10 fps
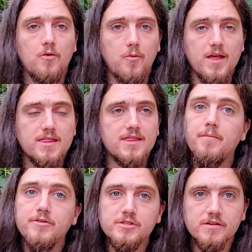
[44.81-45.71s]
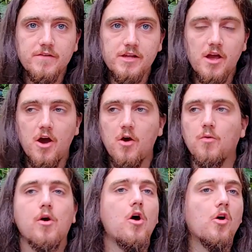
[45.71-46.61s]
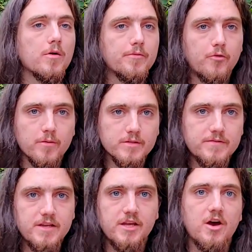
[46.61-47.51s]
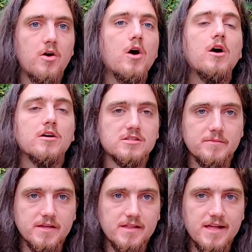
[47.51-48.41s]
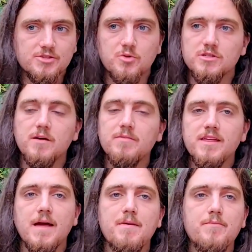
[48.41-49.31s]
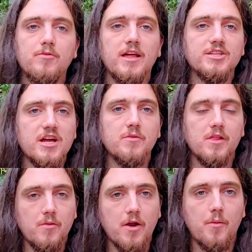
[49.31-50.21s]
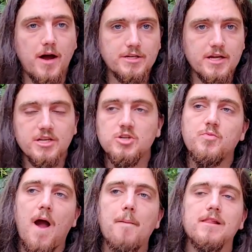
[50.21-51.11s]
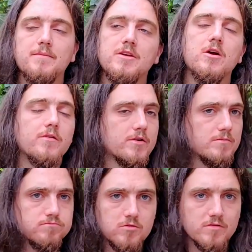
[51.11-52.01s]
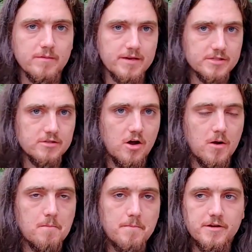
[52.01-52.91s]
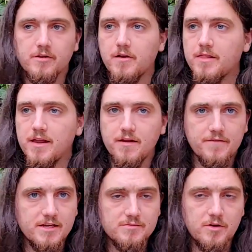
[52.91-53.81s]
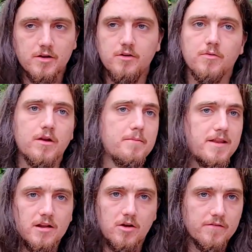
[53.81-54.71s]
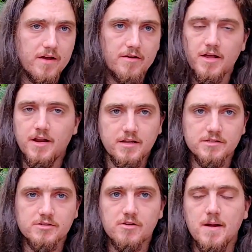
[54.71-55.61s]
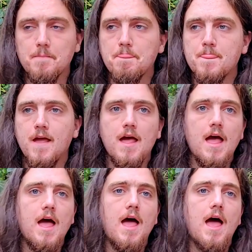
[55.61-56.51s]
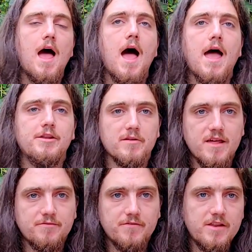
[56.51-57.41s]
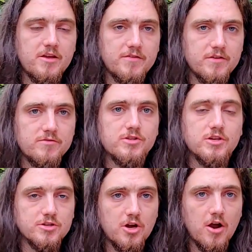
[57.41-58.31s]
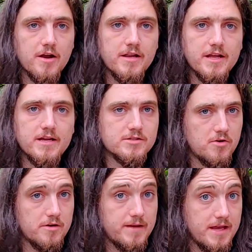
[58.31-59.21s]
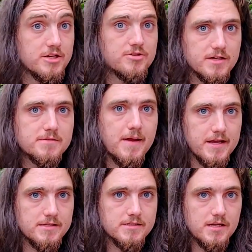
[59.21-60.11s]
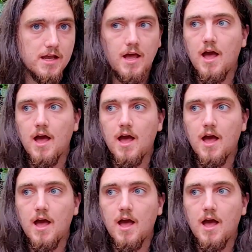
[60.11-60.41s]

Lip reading: with a music video or a performance video or something of that sort, something that people like genuinely want to watch. And it should probably be over 3 minutes long. When you're going to run that on Facebook, you'll run a minute-long variant on Instagram. And you run that for video views. Your targeting is going to be interest-based.